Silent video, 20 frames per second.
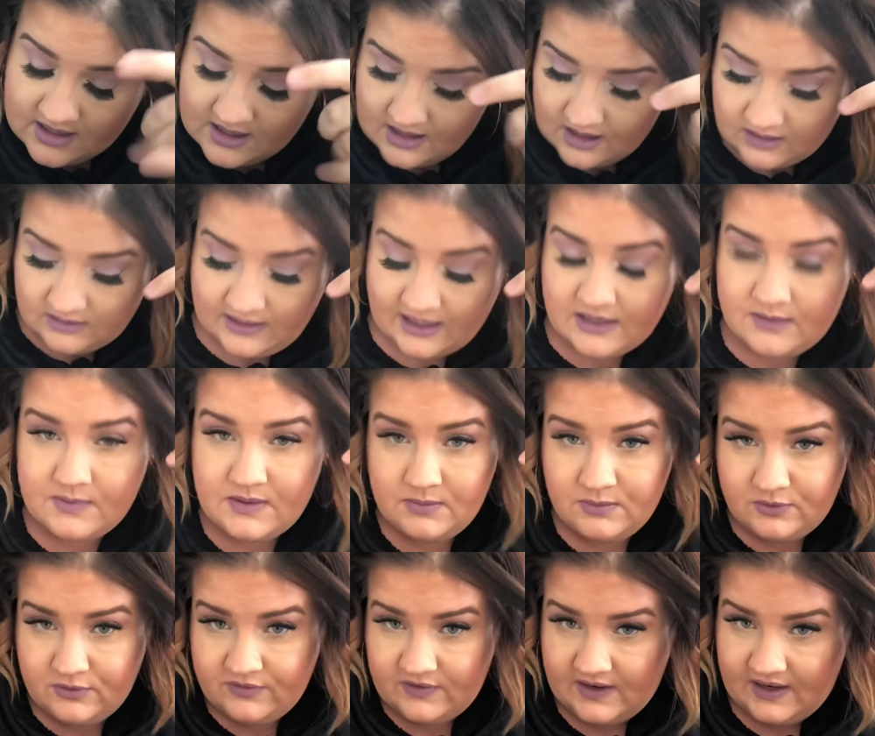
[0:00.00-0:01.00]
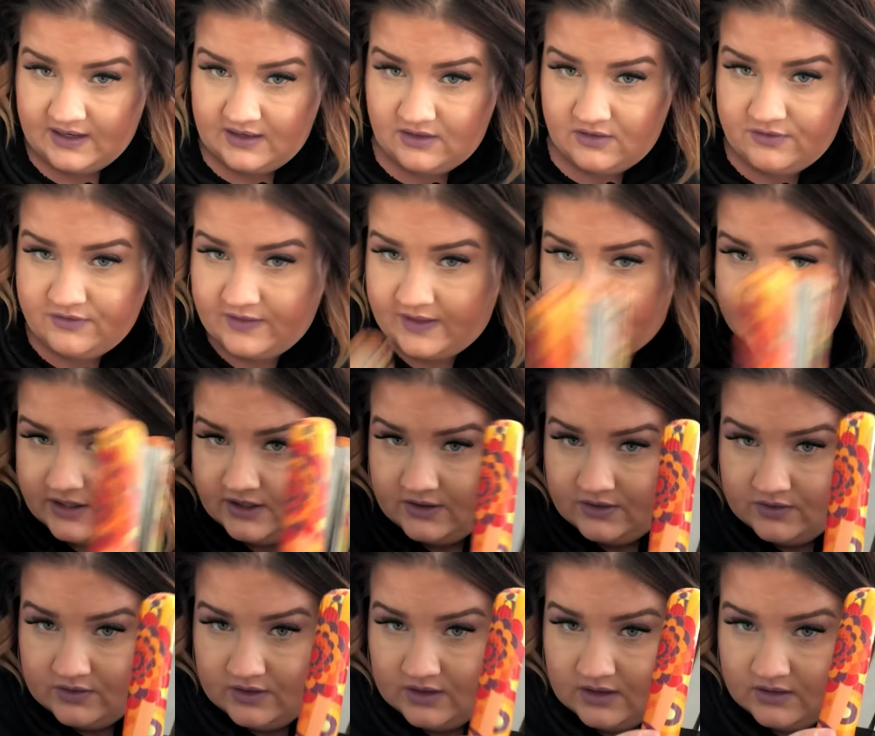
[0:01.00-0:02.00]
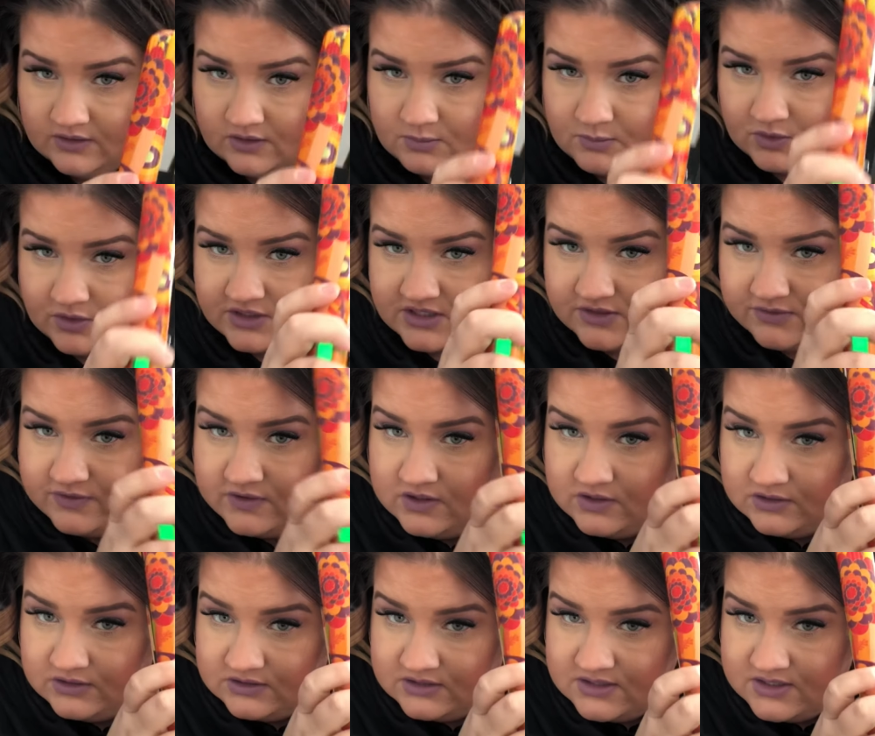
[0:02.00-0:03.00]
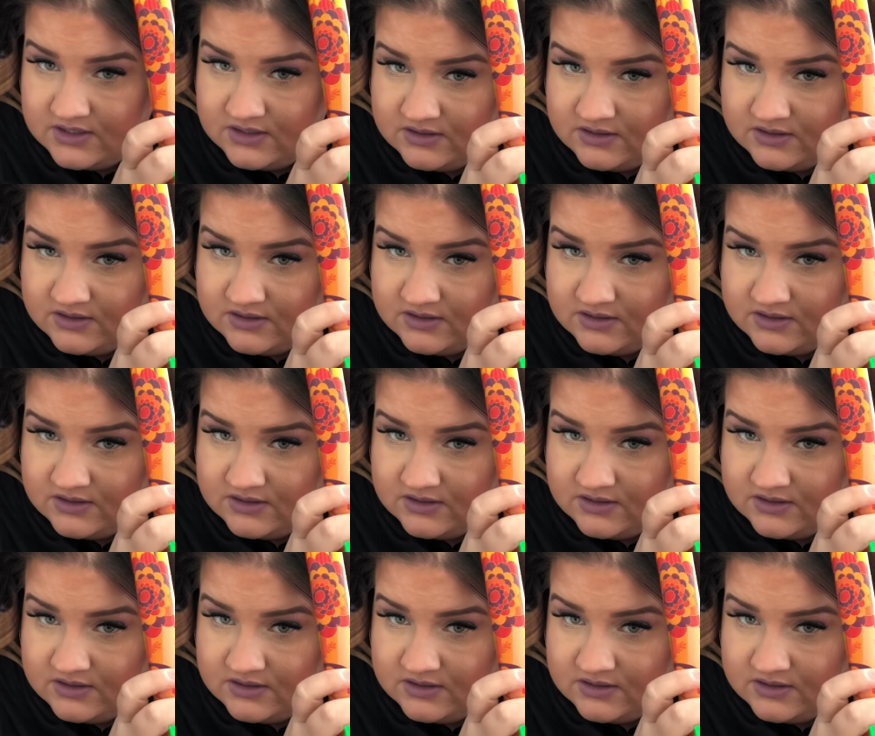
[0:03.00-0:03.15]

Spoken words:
A lot of people find a flat iron a little more difficult.